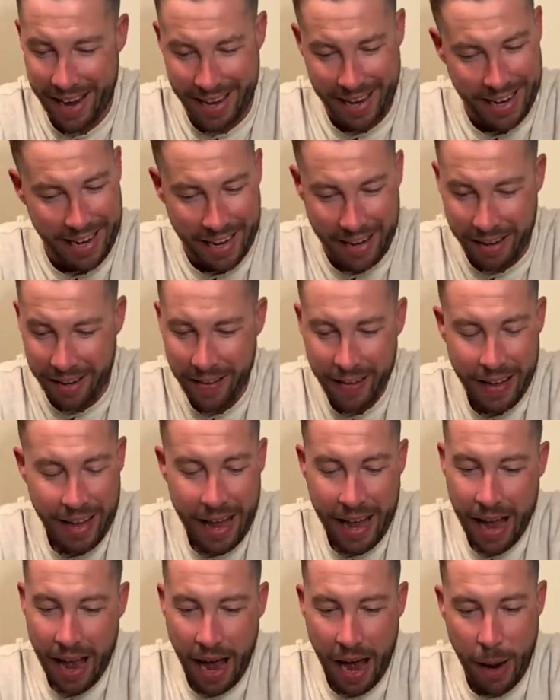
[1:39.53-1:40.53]
here,
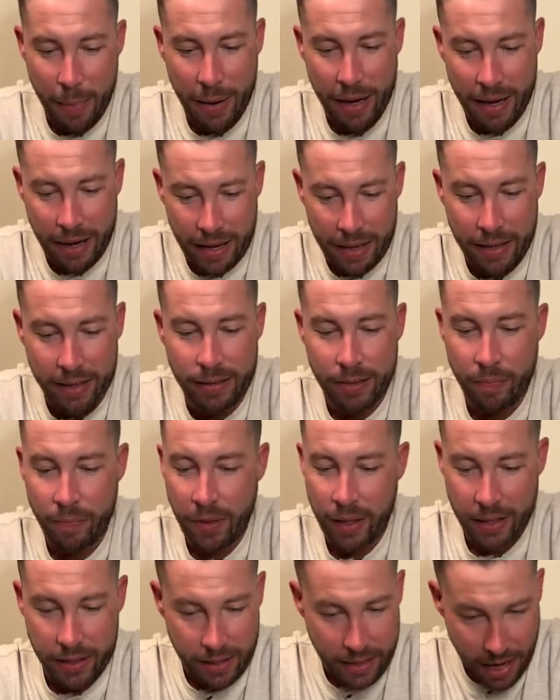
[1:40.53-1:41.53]
I mean, is
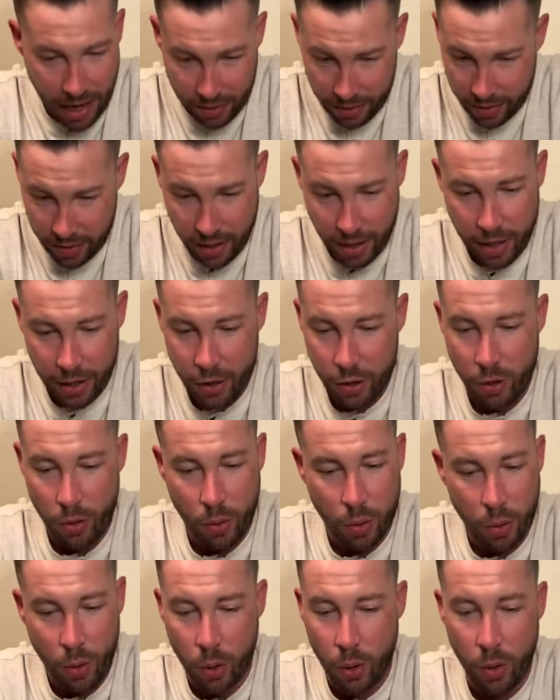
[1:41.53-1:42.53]
Death Touch
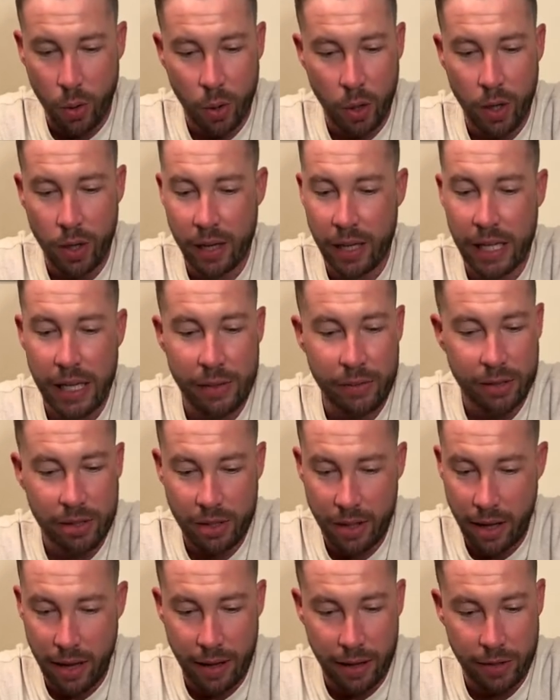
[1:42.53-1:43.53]
or gives
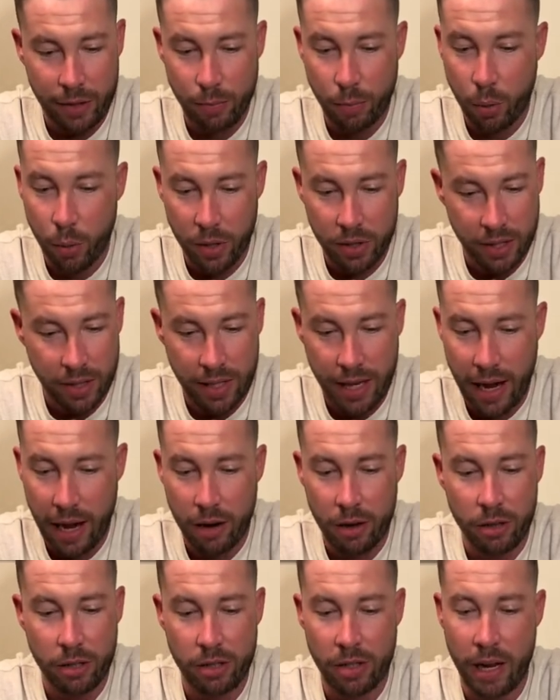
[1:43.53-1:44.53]
things poison
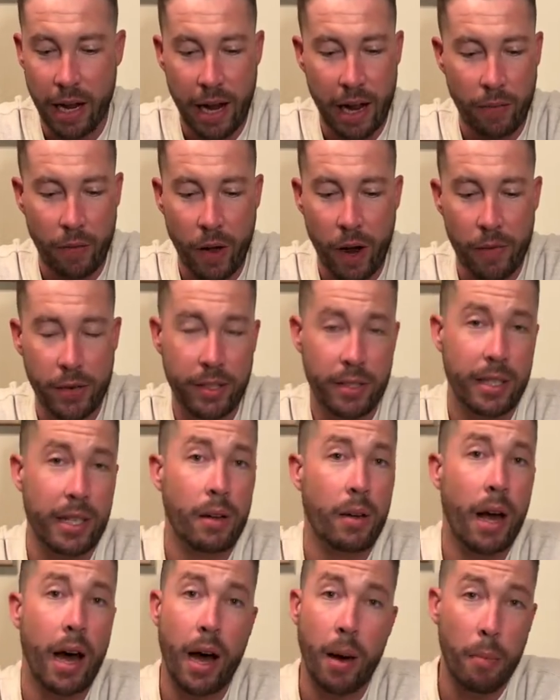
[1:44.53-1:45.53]
counters, and
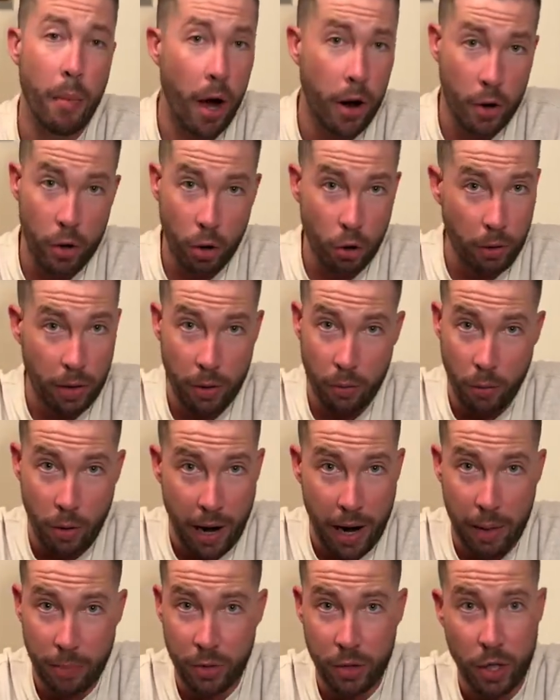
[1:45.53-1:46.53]
obviously mono green
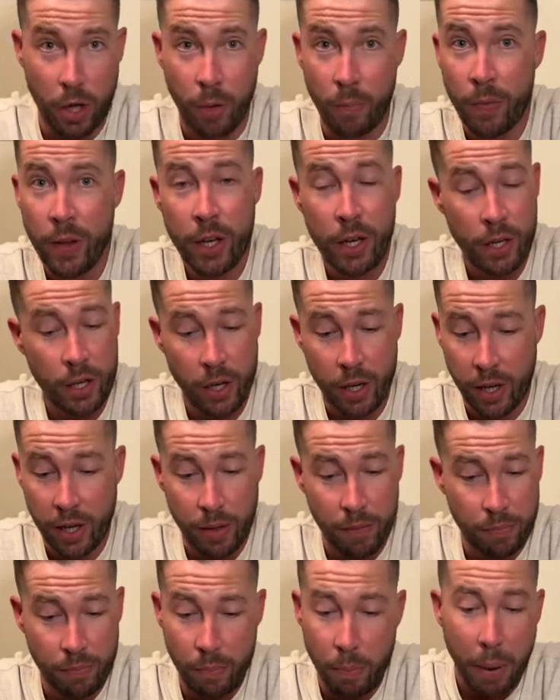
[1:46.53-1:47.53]
ramp, so you're
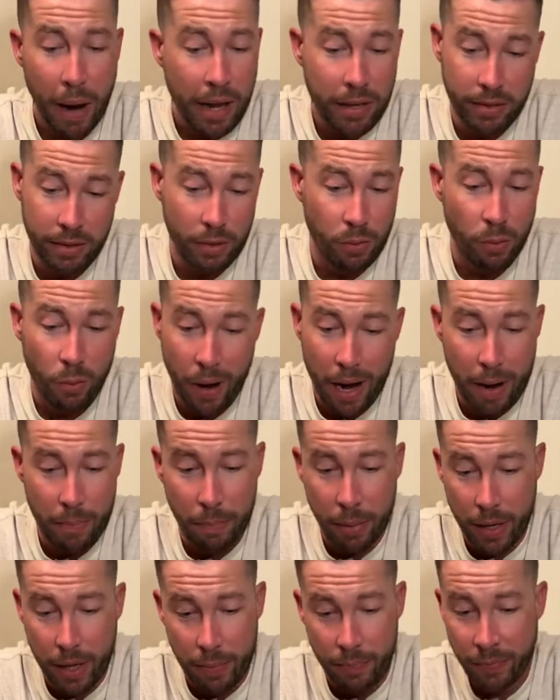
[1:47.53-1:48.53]
gonna basically ramp
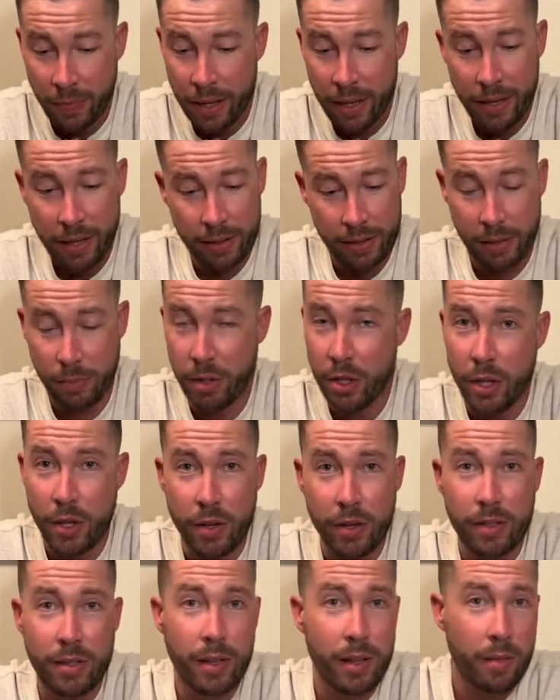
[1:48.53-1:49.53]
up some
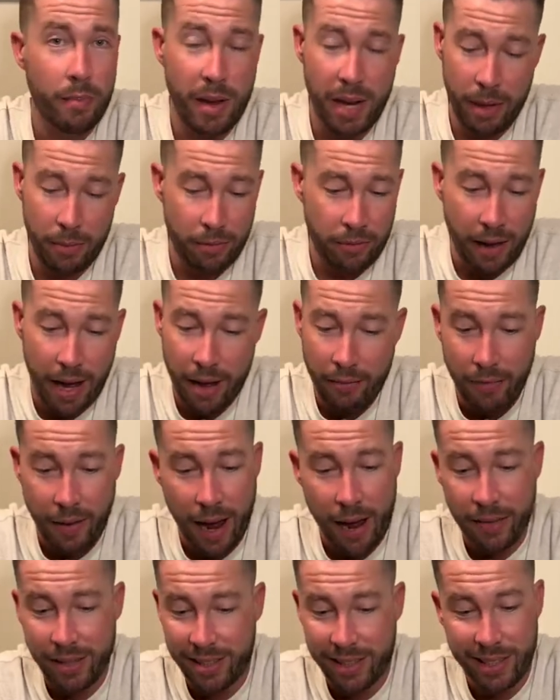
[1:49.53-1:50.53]
dudes, make them
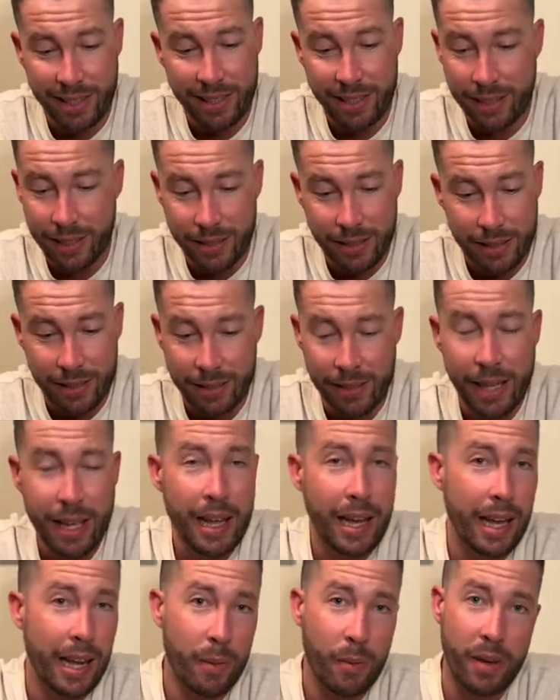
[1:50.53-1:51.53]
5/5, 6/6s,
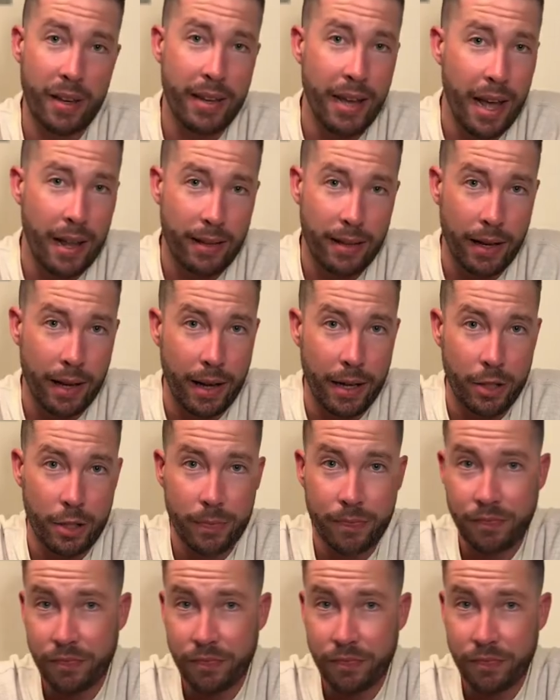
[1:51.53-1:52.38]
hit them with Death Touch,